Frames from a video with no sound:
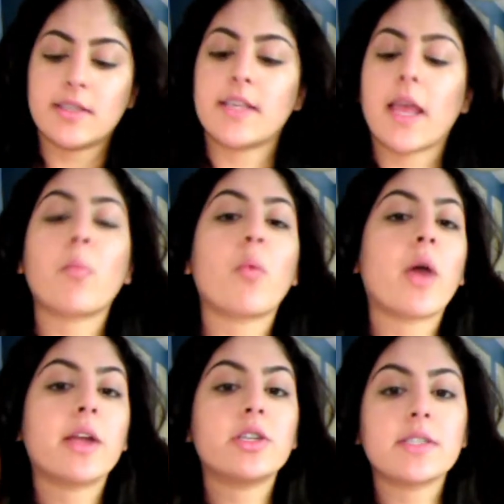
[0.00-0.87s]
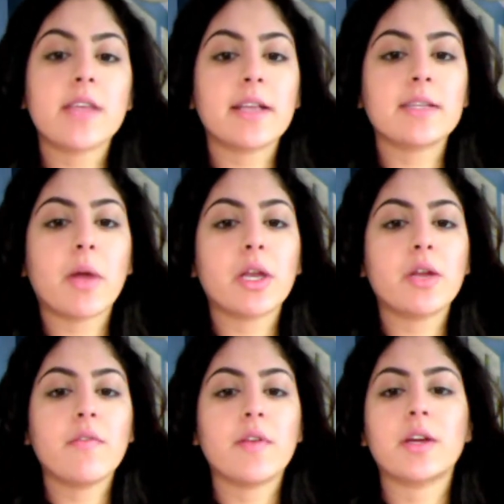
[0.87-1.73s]
Same way, just take some on
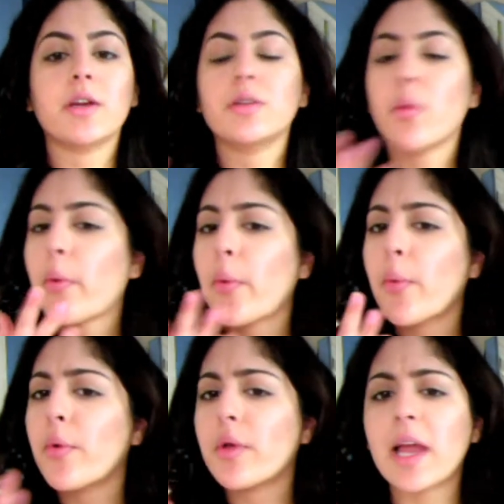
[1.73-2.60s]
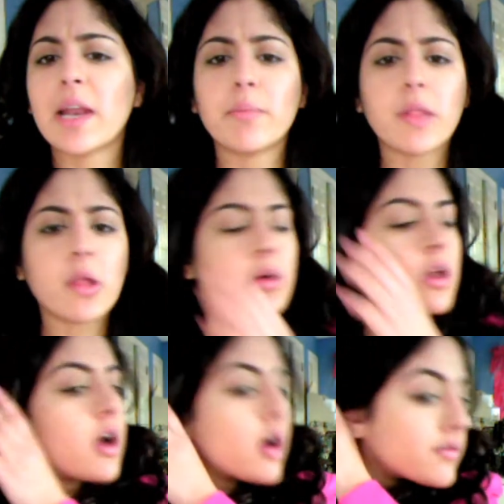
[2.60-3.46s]
your fingers, kind of blow
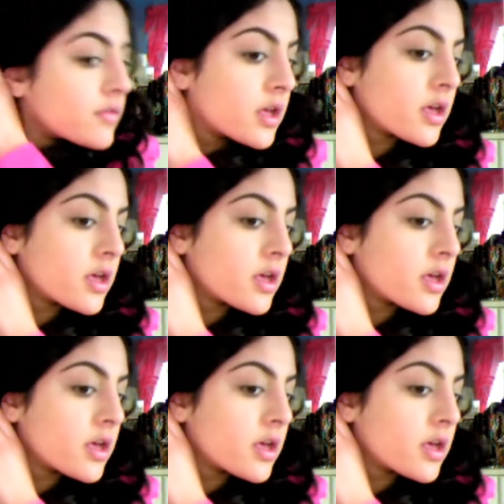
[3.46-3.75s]
it off.